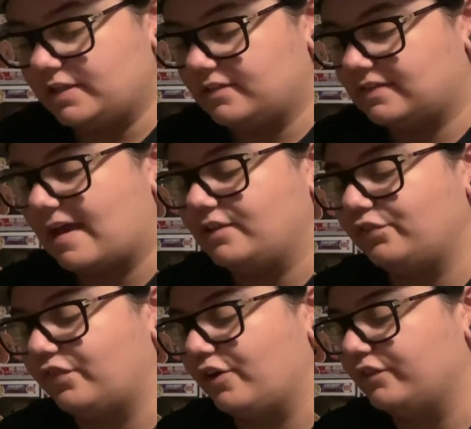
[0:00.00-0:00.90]
this case
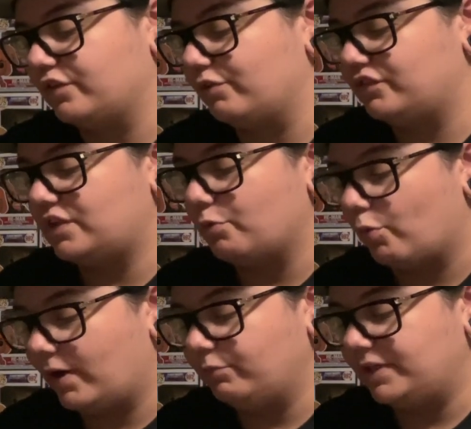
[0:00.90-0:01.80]
first. I want to see what
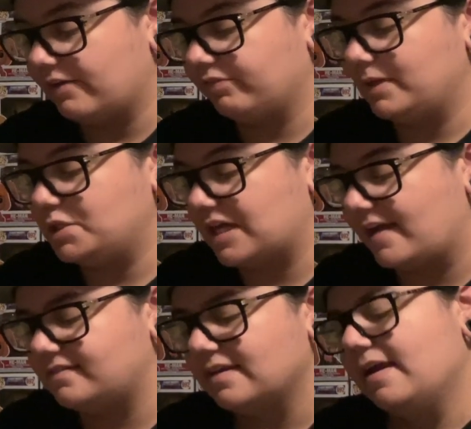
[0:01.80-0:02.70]
one we get from each
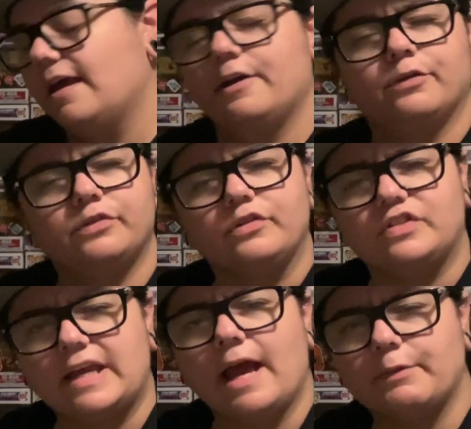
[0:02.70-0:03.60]
case, and also
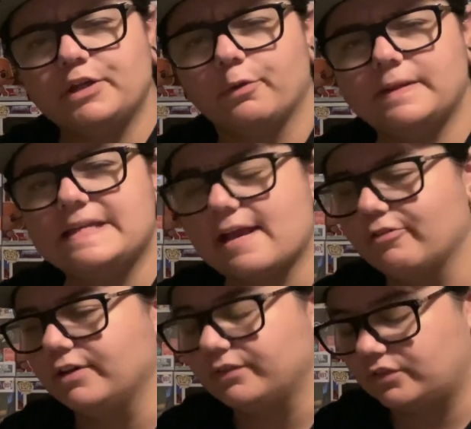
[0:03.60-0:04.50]
see how we go with the
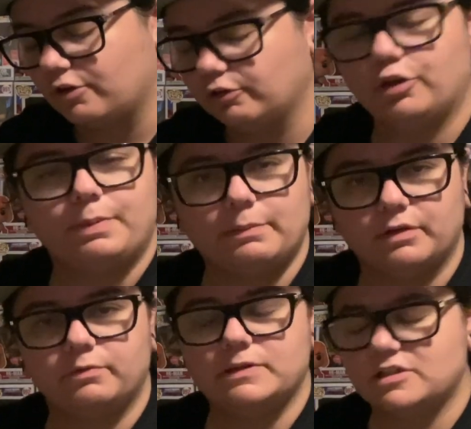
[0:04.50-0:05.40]
errors. You know, a lot of people
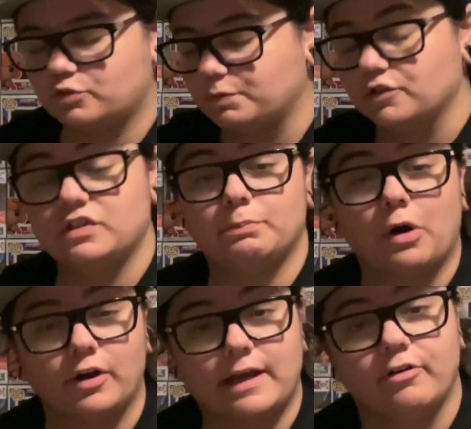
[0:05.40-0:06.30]
have been experiencing
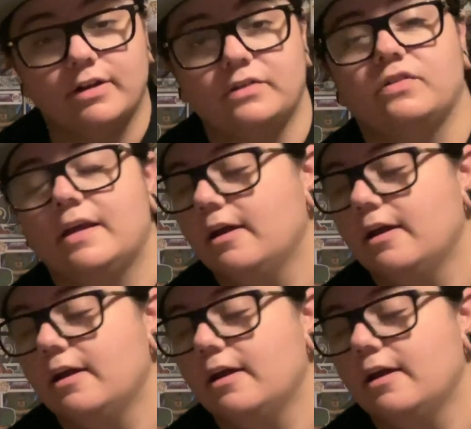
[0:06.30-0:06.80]
POG errors,